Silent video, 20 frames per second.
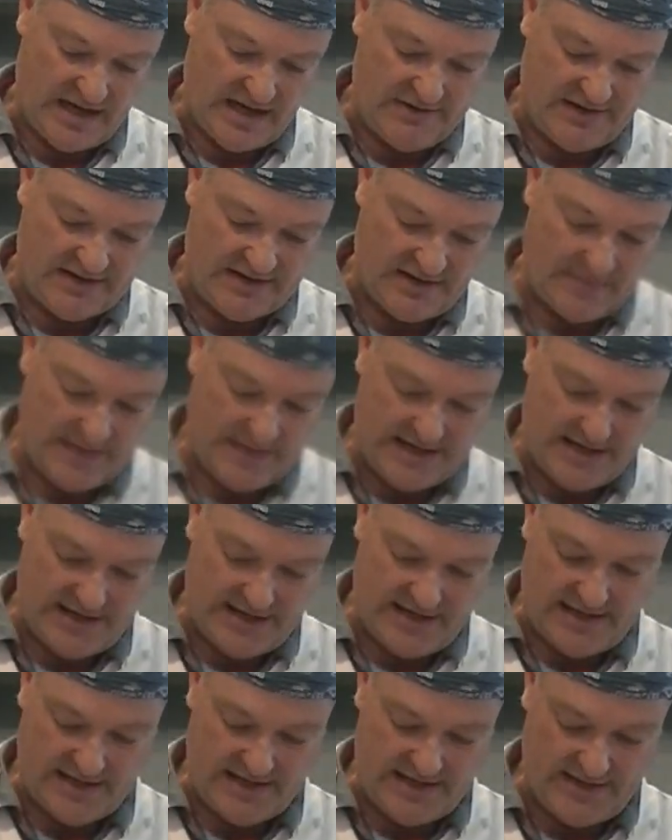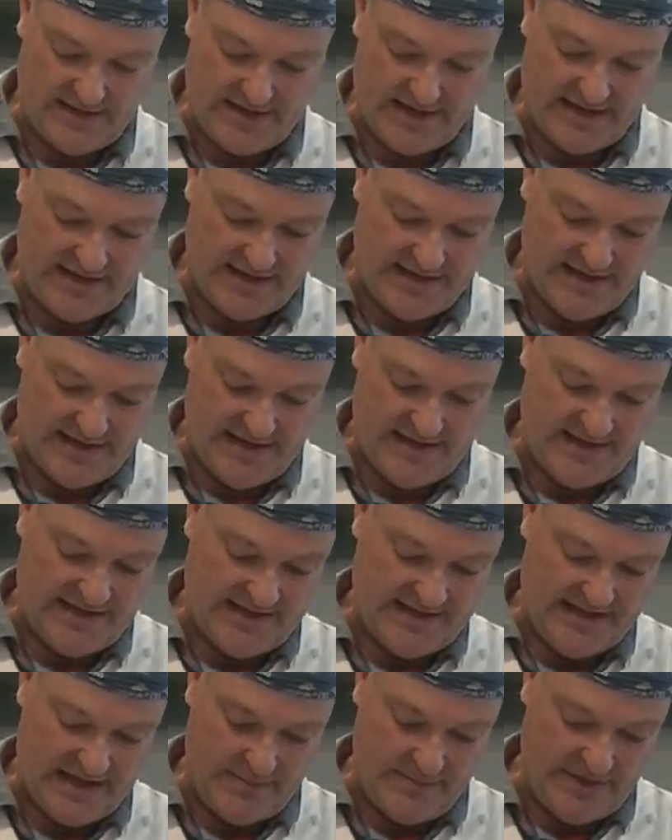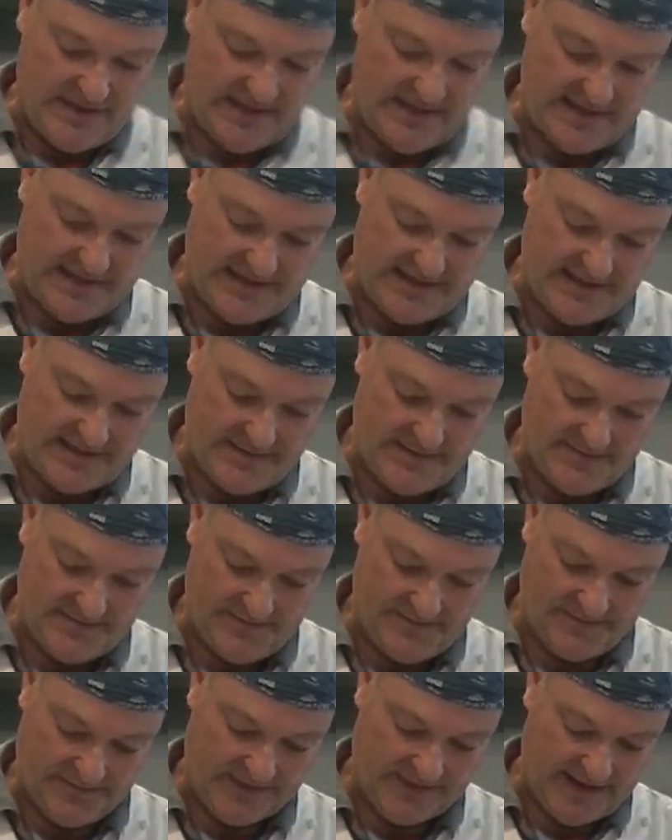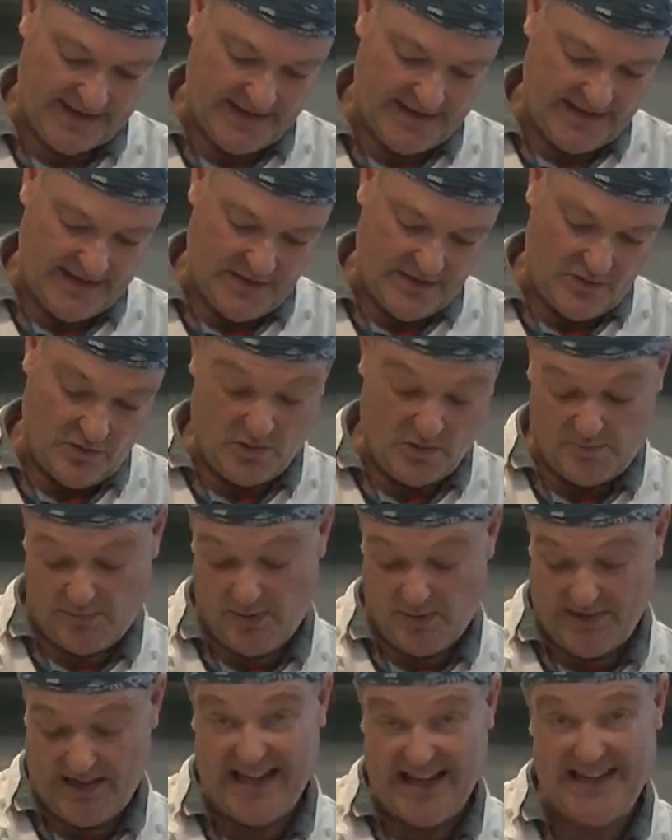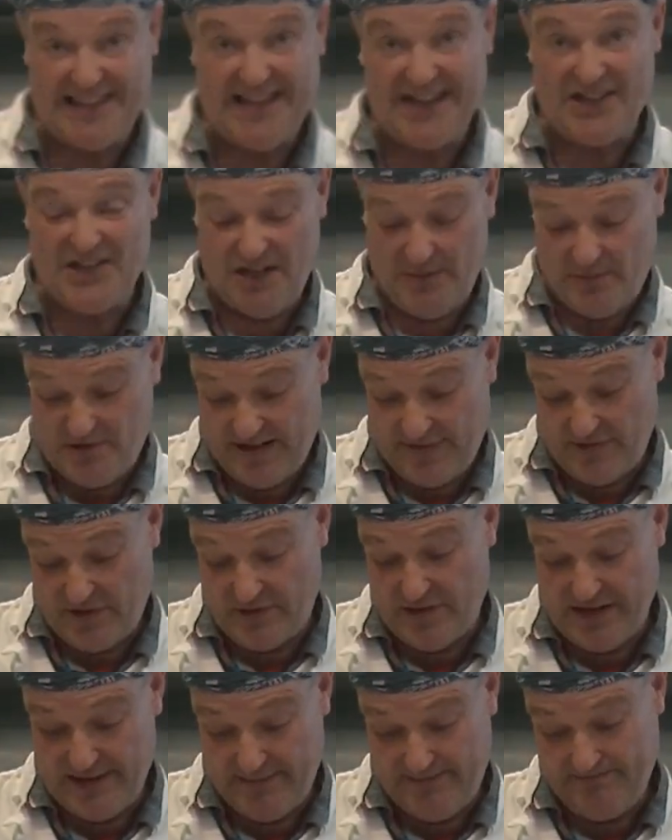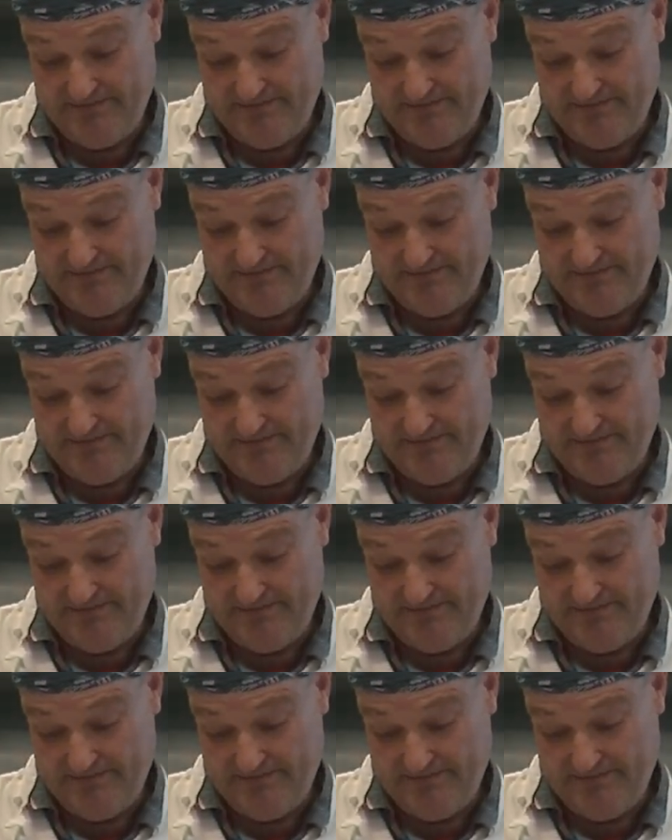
I reckon about another 10 minutes, or probably less actually, 7 or 8.